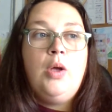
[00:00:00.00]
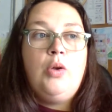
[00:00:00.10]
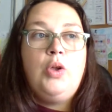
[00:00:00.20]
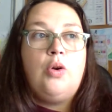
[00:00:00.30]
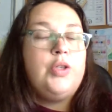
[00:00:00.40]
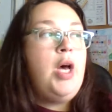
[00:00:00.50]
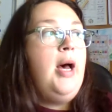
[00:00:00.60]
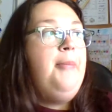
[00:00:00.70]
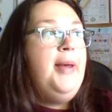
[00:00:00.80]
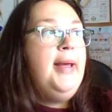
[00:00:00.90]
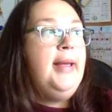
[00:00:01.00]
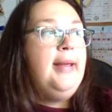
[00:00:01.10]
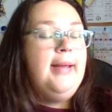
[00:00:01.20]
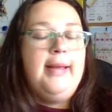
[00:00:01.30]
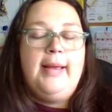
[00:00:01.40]
your
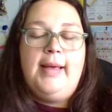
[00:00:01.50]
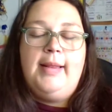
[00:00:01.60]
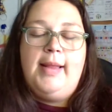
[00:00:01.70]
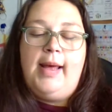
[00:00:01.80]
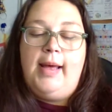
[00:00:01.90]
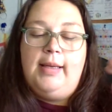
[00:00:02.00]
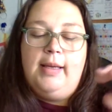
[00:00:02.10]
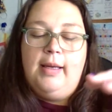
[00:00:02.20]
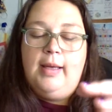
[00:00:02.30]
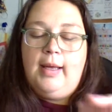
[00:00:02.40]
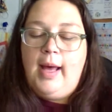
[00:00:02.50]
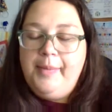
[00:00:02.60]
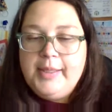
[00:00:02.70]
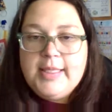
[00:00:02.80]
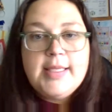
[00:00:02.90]
topic and then a
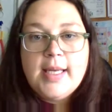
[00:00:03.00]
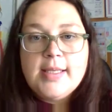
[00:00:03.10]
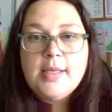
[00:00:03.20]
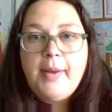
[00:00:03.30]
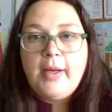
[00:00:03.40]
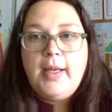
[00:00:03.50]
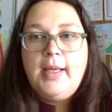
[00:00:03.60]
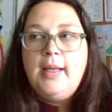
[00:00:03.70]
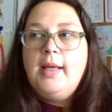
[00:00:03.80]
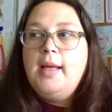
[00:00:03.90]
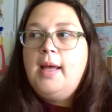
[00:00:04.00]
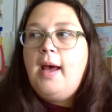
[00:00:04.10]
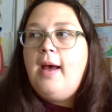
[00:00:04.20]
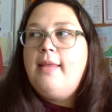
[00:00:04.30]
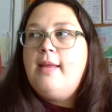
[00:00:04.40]
couple of details about it,
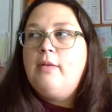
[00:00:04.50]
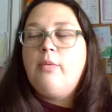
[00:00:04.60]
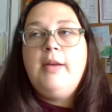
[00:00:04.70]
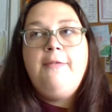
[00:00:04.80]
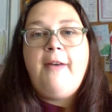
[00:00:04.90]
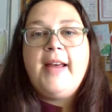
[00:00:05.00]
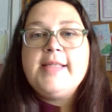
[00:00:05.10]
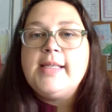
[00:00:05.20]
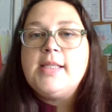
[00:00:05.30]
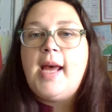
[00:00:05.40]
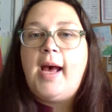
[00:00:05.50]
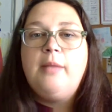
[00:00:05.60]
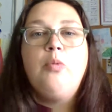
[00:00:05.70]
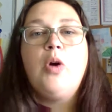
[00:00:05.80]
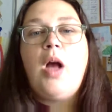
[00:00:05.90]
and then revise it to
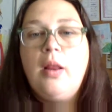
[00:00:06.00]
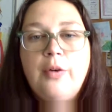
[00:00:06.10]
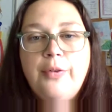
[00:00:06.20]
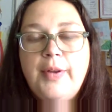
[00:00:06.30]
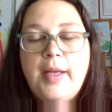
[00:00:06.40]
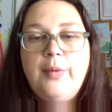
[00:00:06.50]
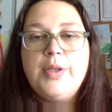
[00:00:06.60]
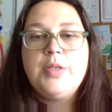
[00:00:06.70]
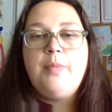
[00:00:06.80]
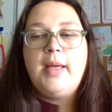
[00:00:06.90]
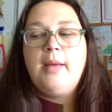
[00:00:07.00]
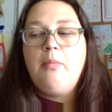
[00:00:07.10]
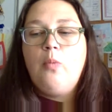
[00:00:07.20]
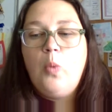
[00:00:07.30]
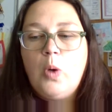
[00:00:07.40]
add more colorful language, make it
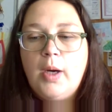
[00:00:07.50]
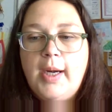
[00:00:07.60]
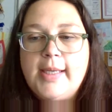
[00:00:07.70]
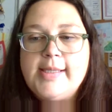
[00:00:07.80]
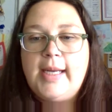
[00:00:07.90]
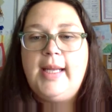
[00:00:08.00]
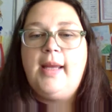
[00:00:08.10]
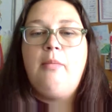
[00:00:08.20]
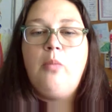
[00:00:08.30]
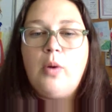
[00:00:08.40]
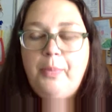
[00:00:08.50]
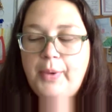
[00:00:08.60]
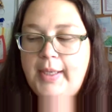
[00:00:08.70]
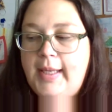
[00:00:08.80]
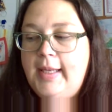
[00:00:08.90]
more exciting and more
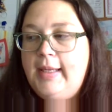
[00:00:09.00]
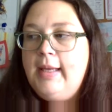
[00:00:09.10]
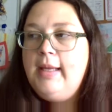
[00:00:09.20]
pretty.